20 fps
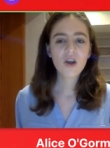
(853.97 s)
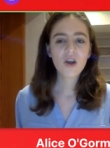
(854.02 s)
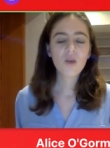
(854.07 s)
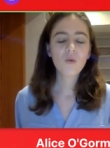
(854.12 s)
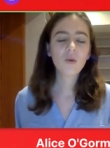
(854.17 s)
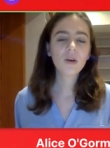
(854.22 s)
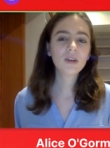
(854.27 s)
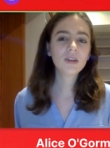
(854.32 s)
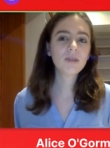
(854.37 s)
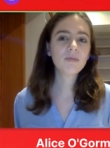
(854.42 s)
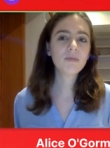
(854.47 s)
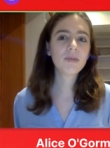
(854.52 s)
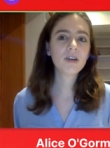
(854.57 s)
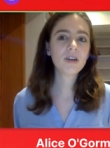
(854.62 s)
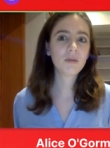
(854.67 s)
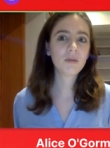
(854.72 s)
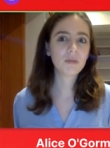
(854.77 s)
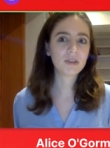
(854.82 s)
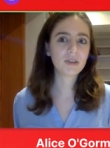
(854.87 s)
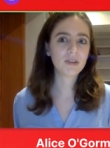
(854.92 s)
What's the
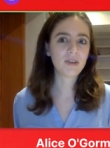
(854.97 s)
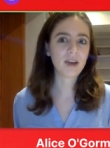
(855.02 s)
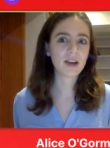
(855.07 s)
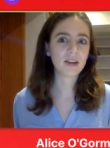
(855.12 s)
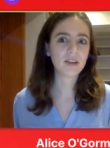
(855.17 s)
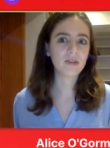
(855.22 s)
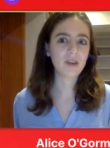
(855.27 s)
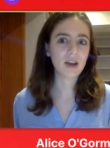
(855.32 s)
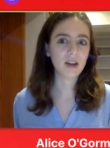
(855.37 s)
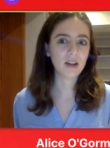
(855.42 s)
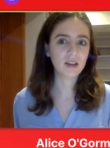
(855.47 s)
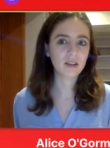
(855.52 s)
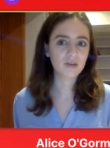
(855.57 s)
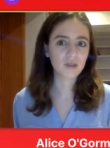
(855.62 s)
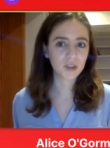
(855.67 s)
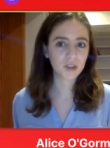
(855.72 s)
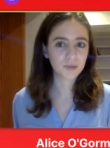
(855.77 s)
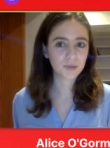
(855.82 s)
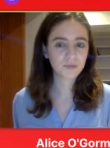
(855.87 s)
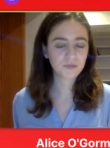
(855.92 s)
purpose of activating the
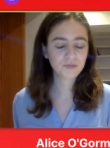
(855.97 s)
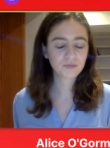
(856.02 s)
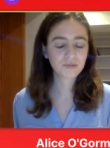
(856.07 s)
rook?